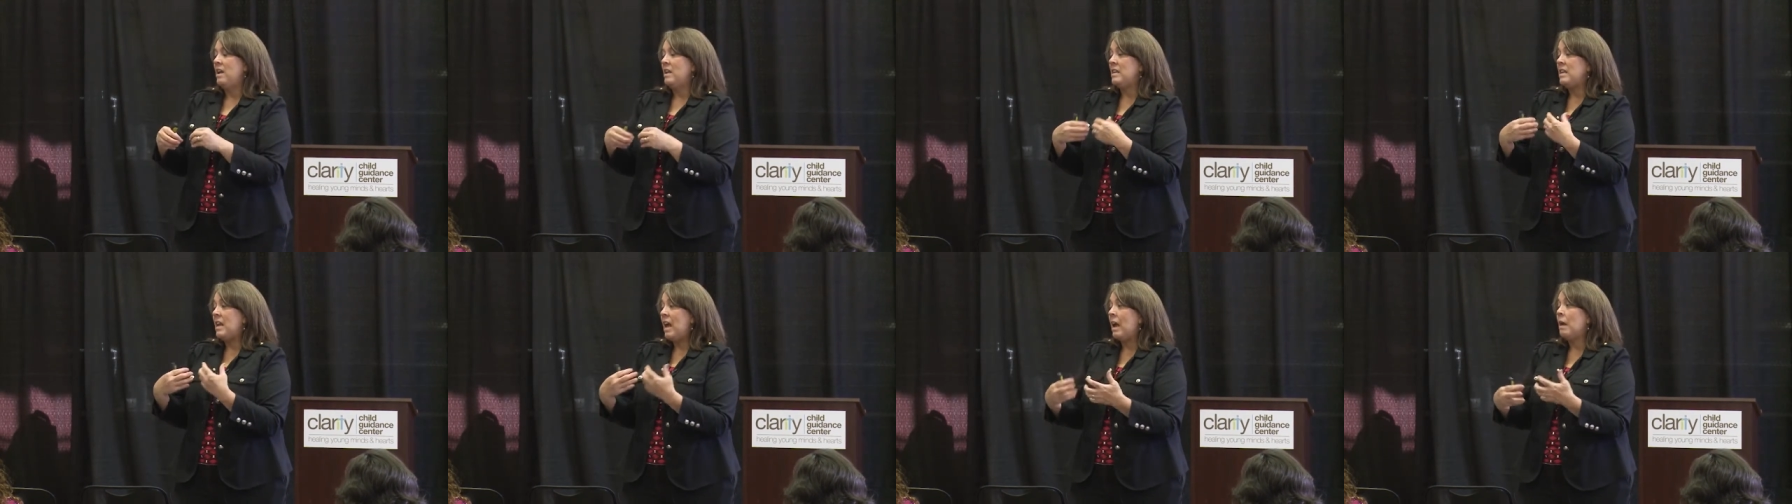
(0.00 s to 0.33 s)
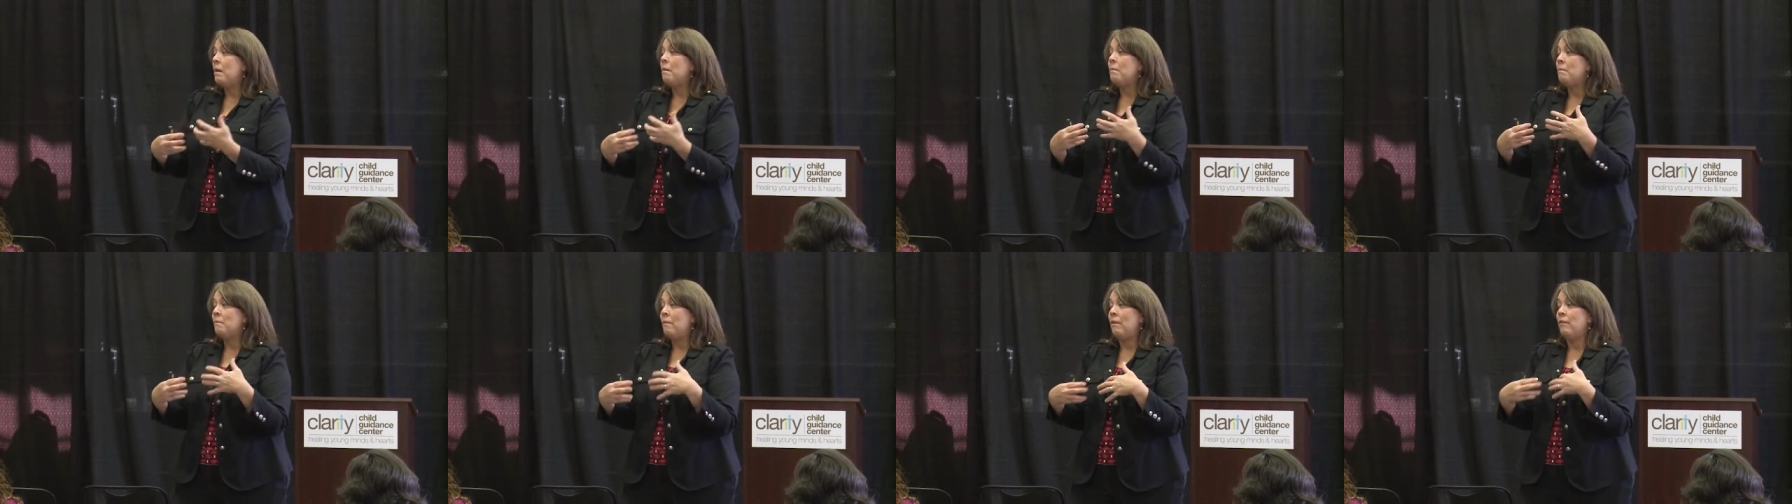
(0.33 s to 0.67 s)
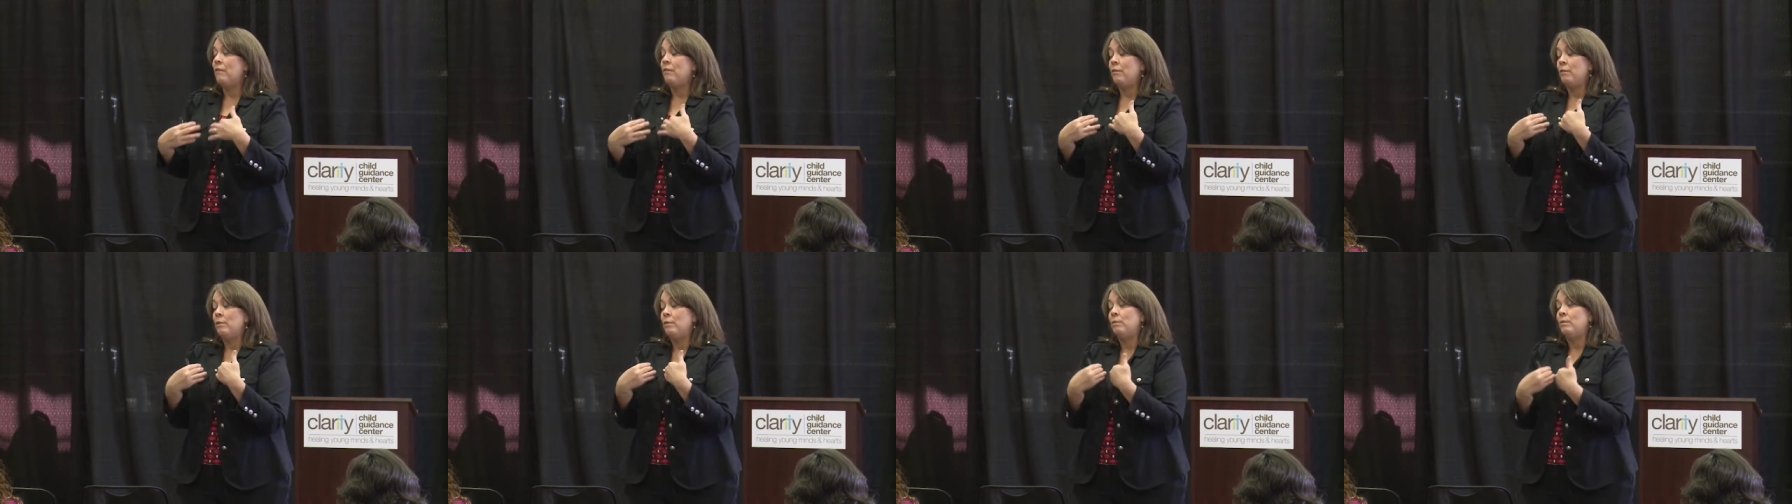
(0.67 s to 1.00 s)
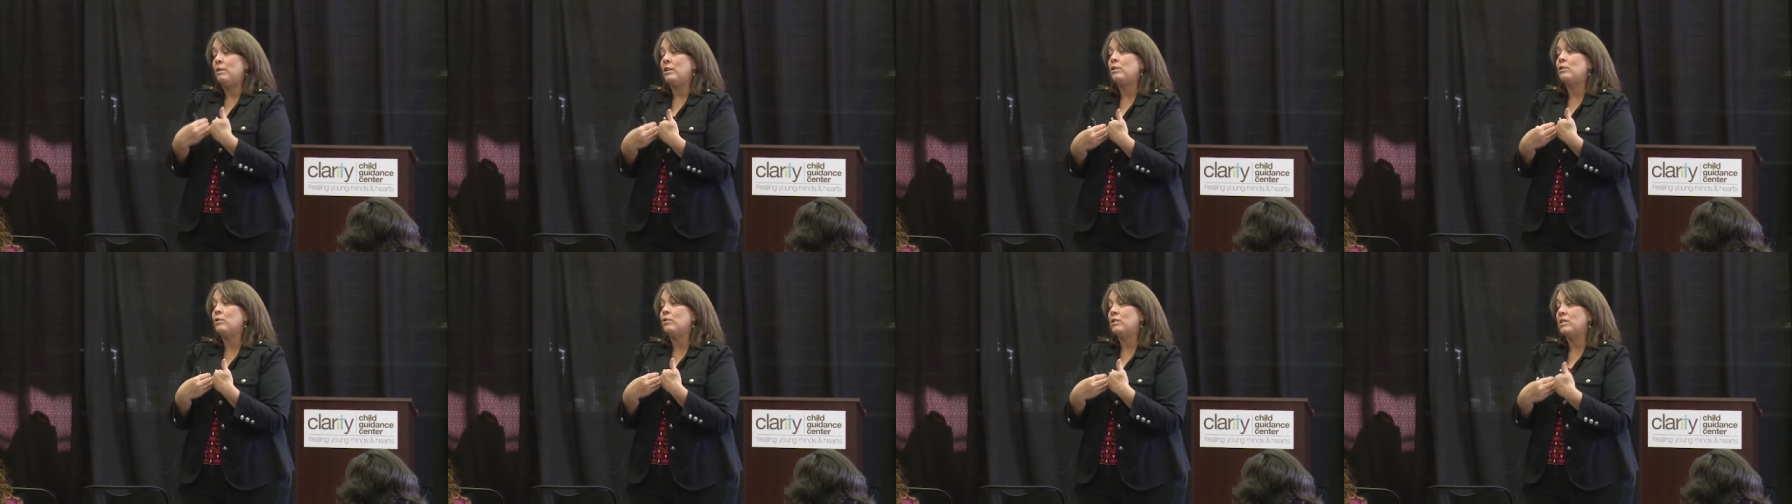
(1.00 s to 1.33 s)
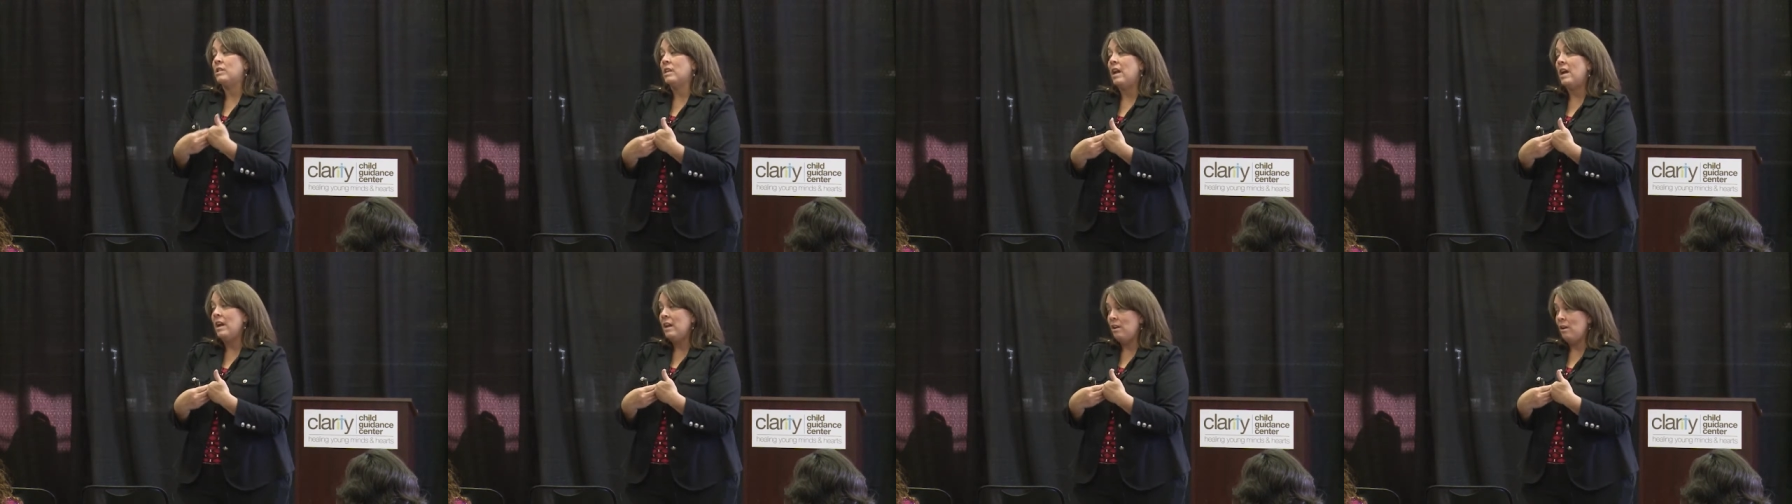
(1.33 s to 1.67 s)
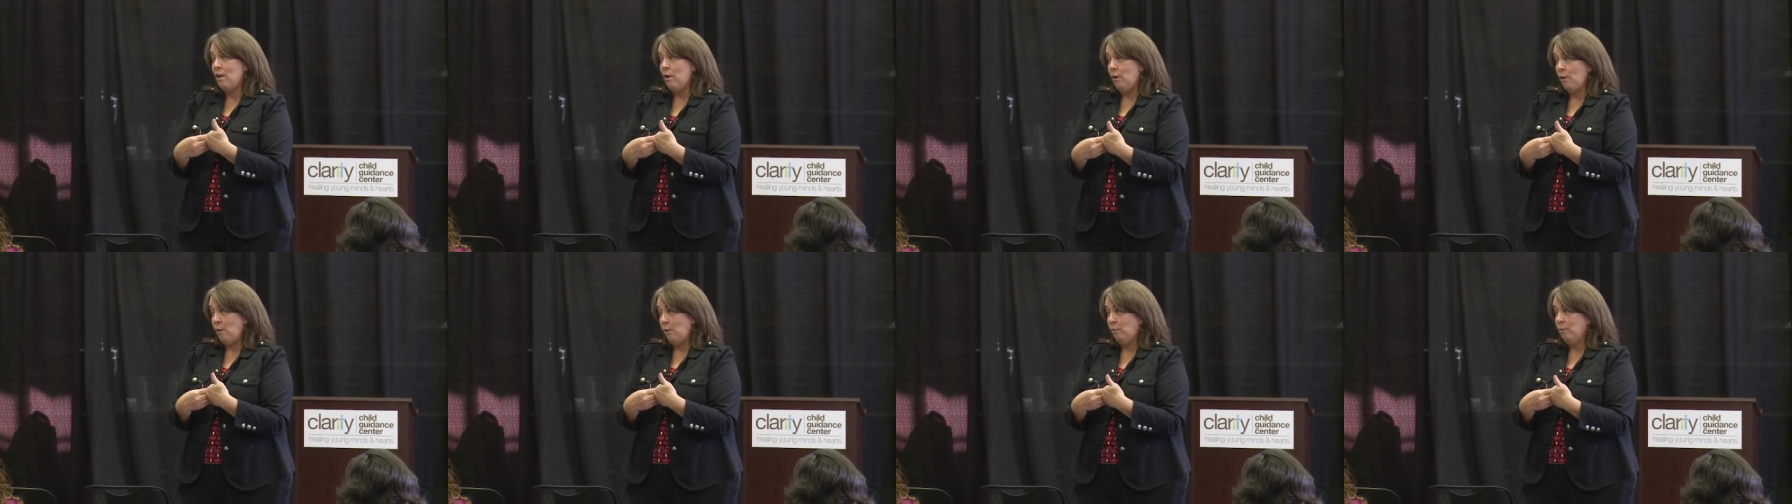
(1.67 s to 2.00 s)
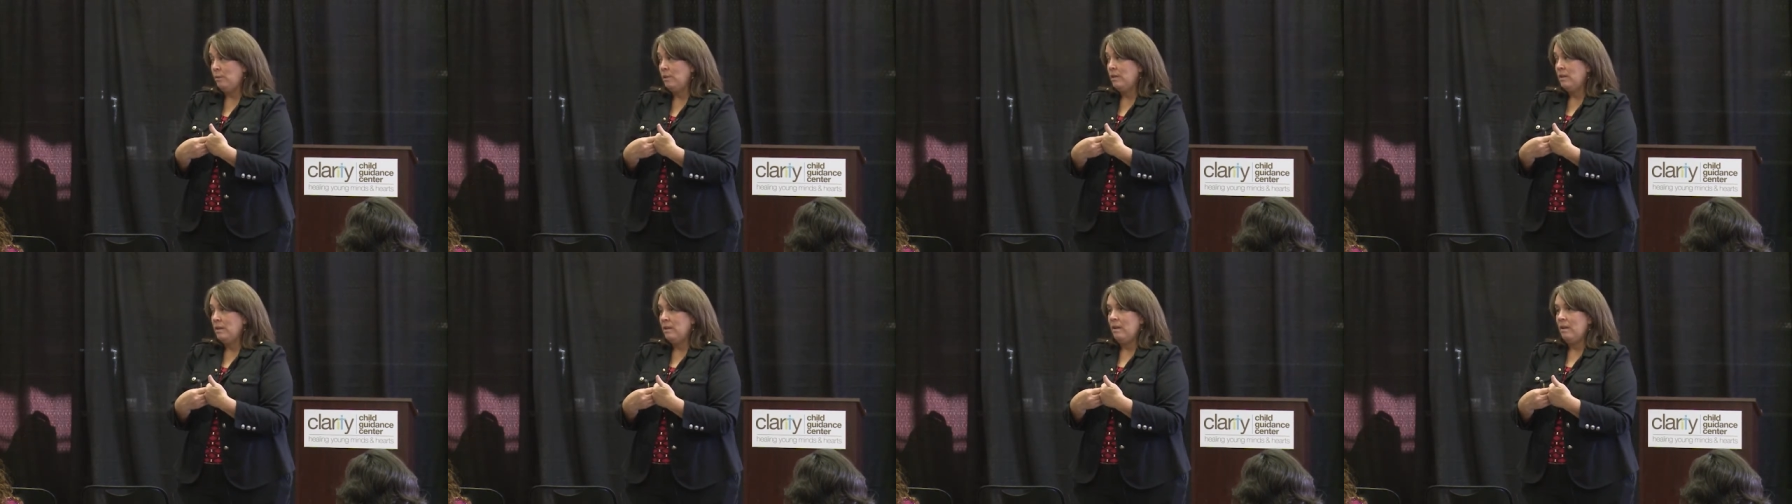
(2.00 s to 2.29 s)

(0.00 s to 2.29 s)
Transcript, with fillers: yet, from the research that I know,